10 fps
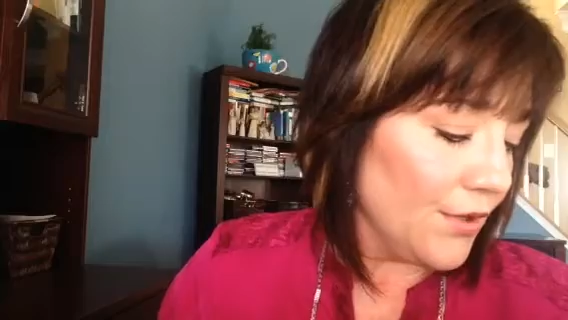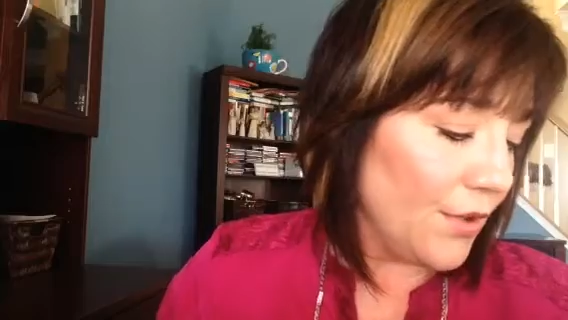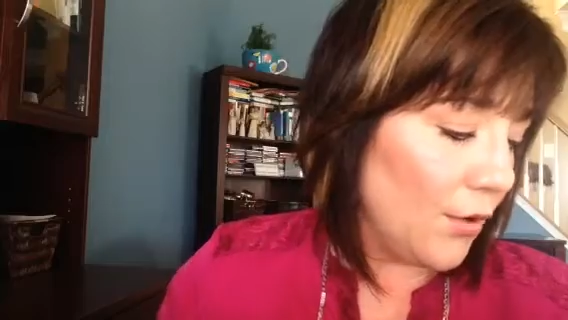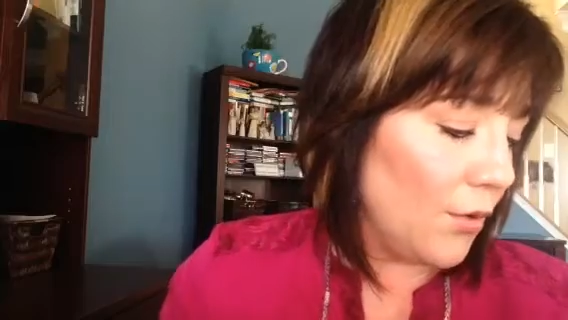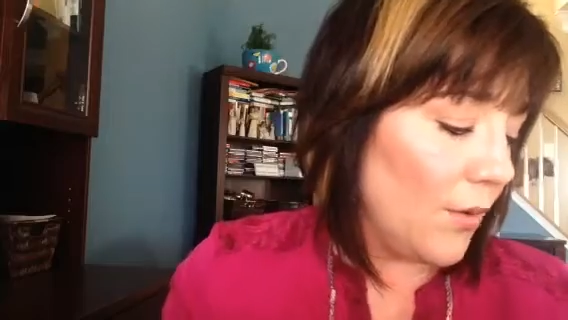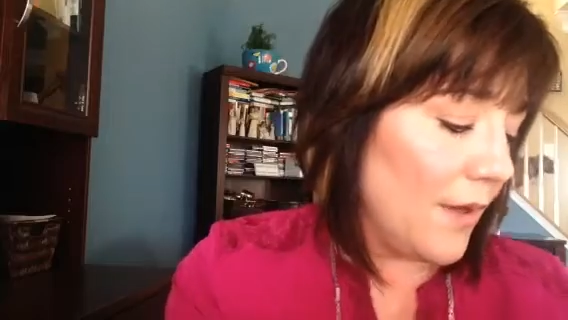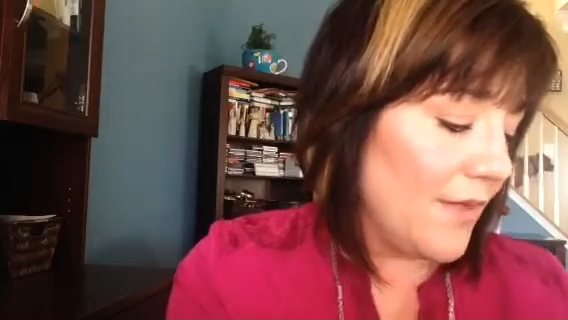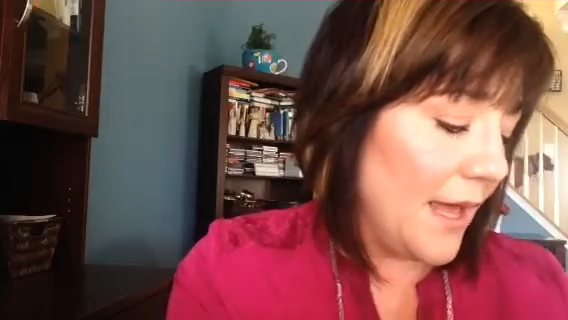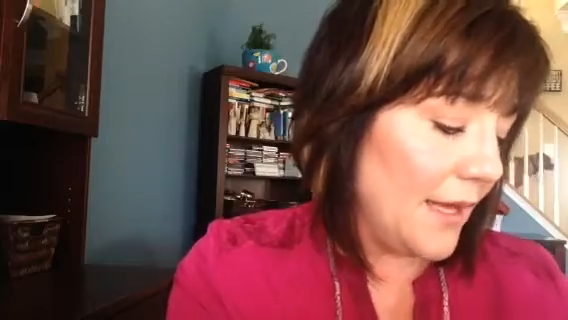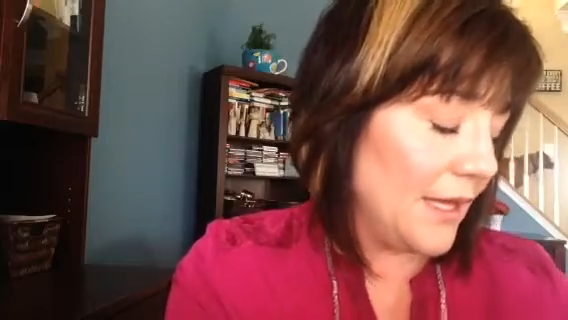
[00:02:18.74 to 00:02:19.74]
So
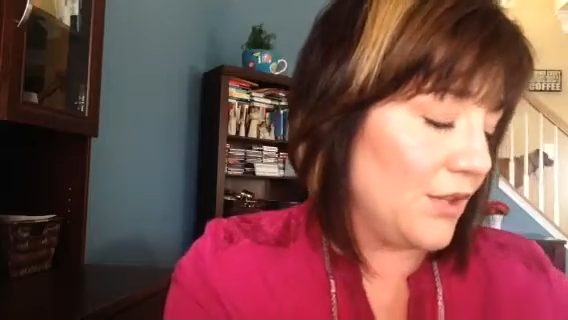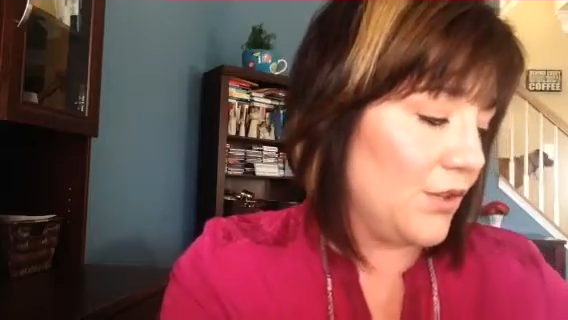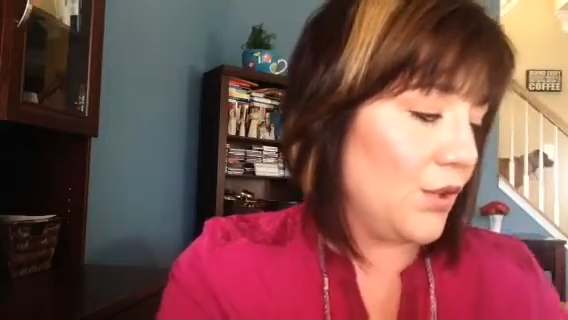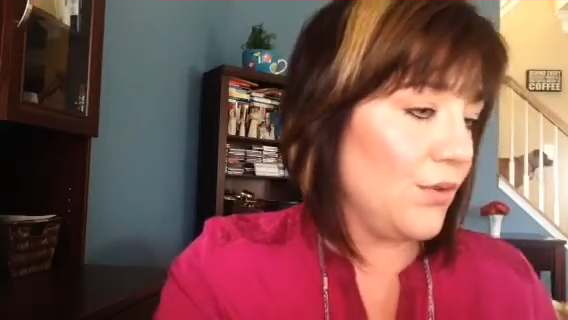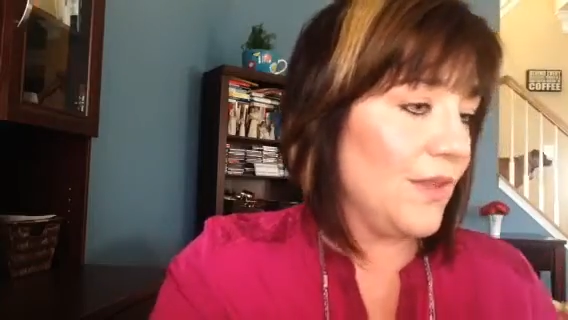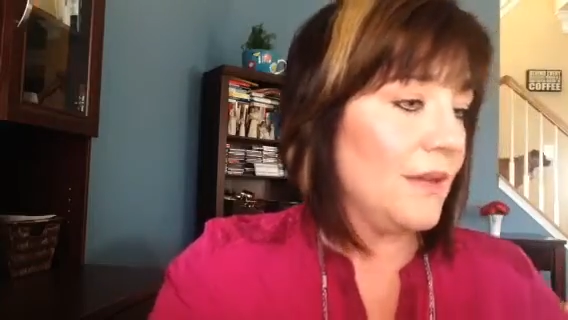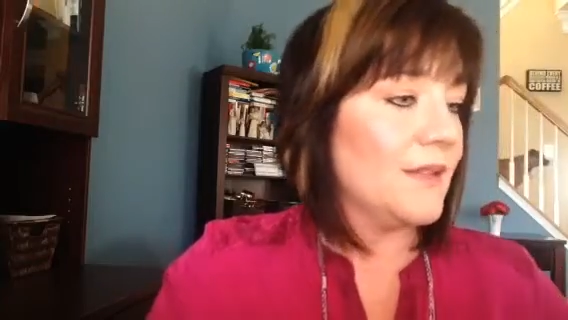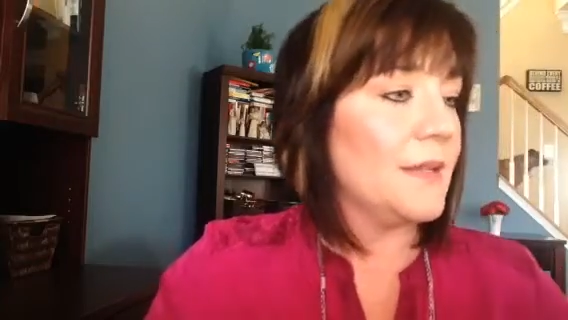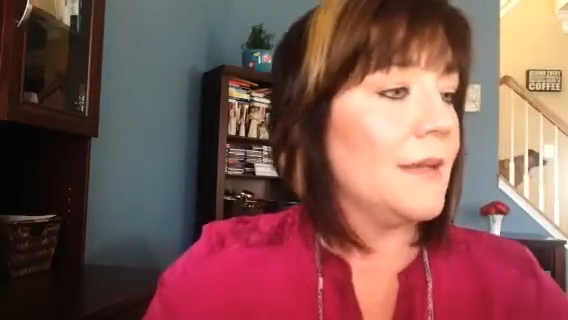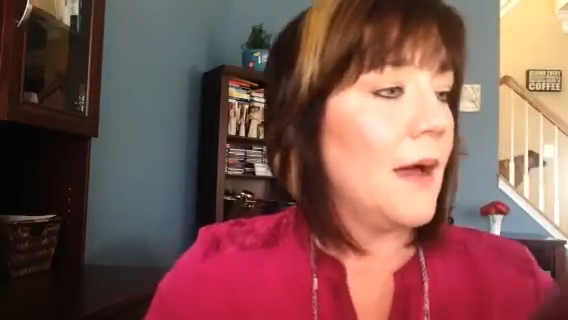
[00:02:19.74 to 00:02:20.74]
then in
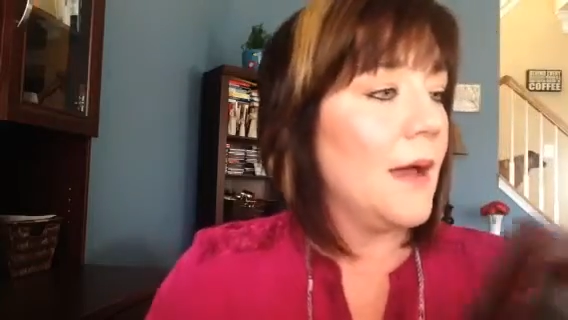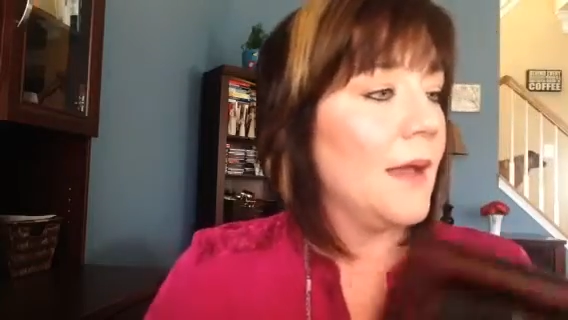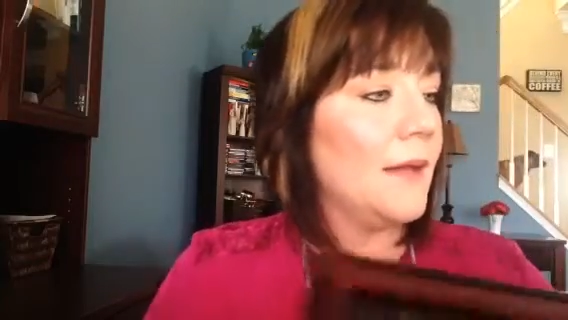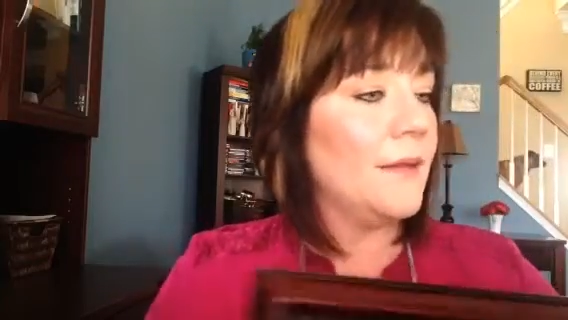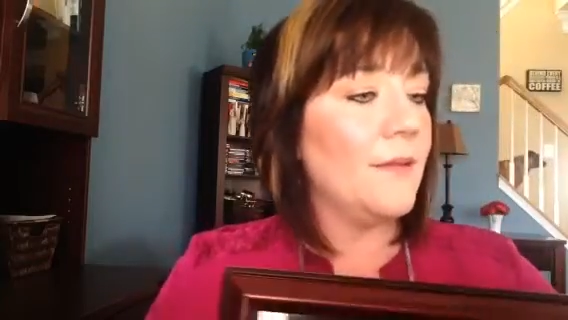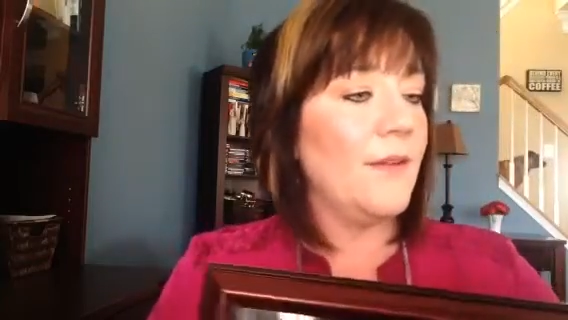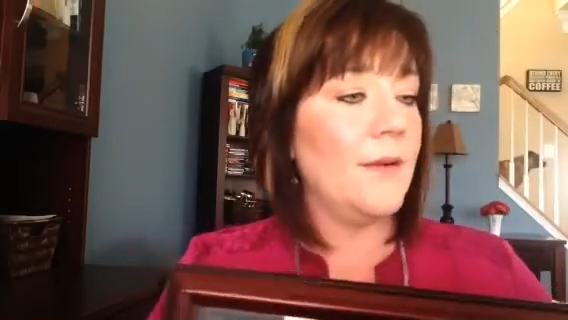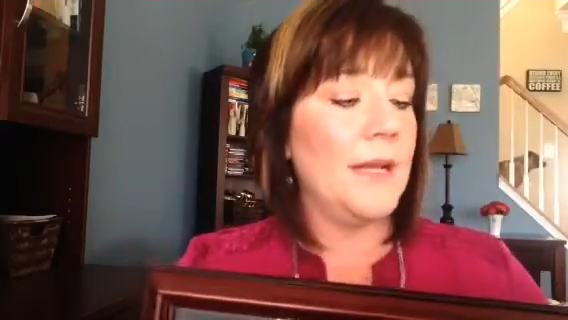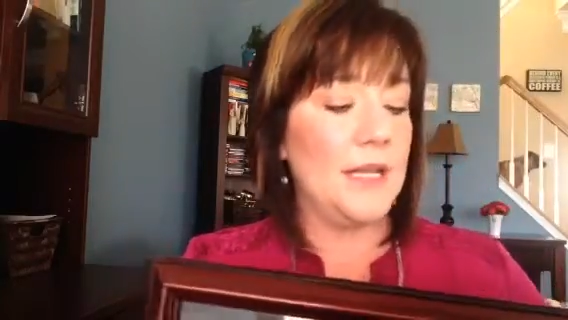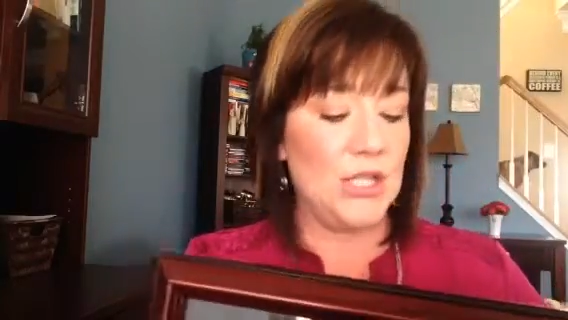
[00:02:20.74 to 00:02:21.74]
2009, the
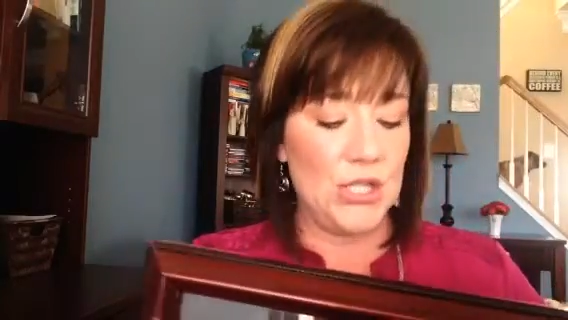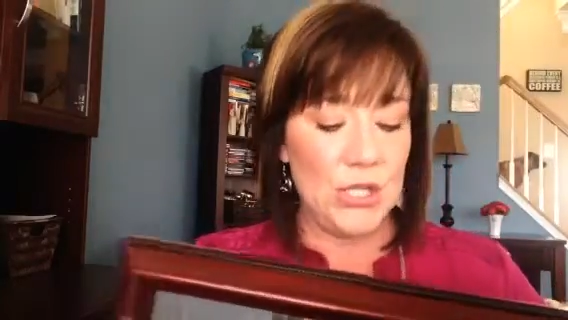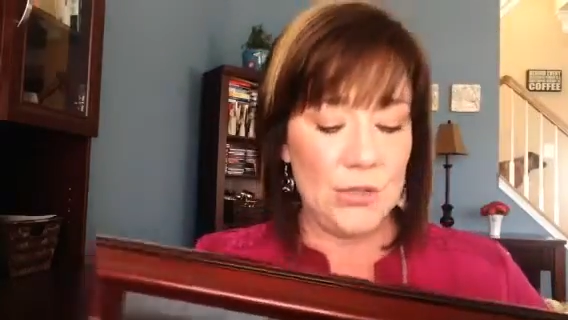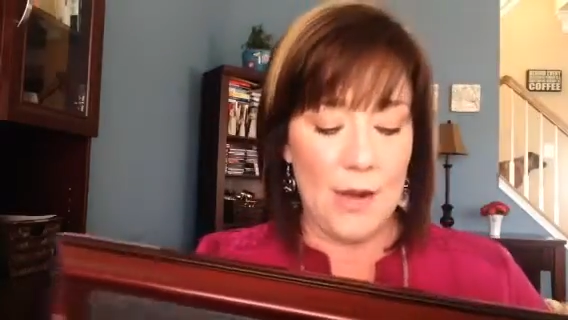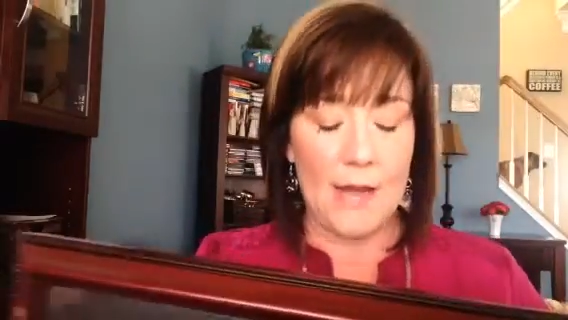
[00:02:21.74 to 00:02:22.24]
very next year,